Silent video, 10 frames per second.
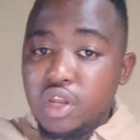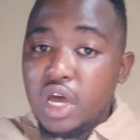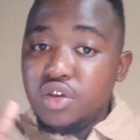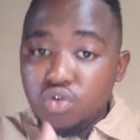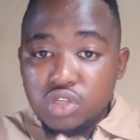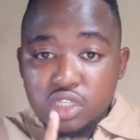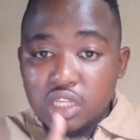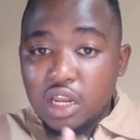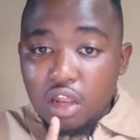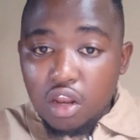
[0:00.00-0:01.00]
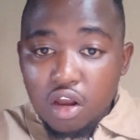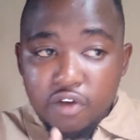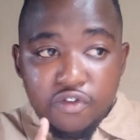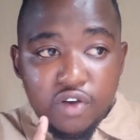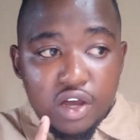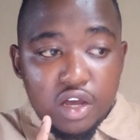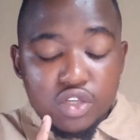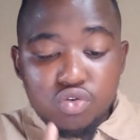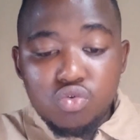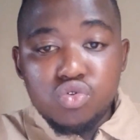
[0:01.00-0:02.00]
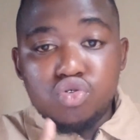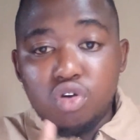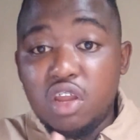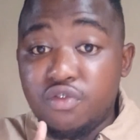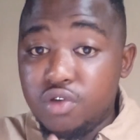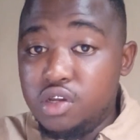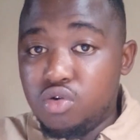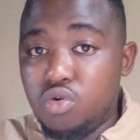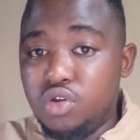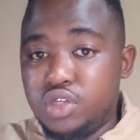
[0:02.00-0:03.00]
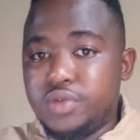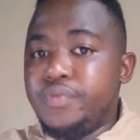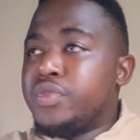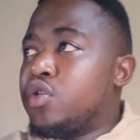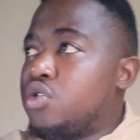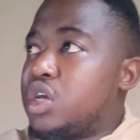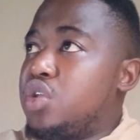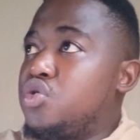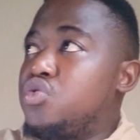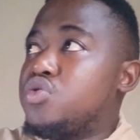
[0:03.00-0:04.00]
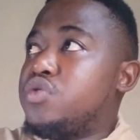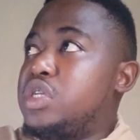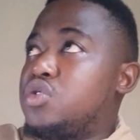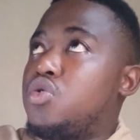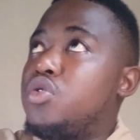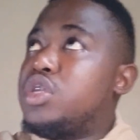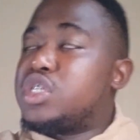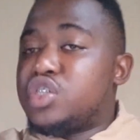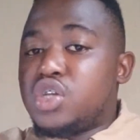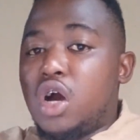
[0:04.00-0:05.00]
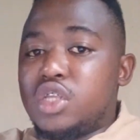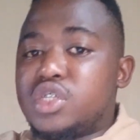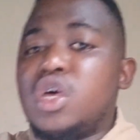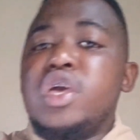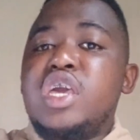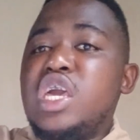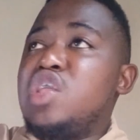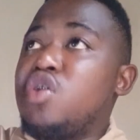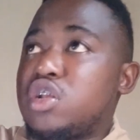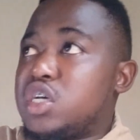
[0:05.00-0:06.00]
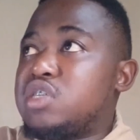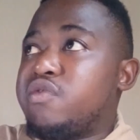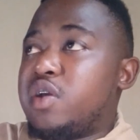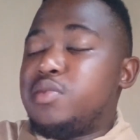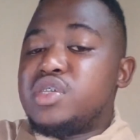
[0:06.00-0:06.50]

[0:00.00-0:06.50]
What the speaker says: I noticed that a lot of schools don't have reading corners. You can use reading corners and charts in your class environment.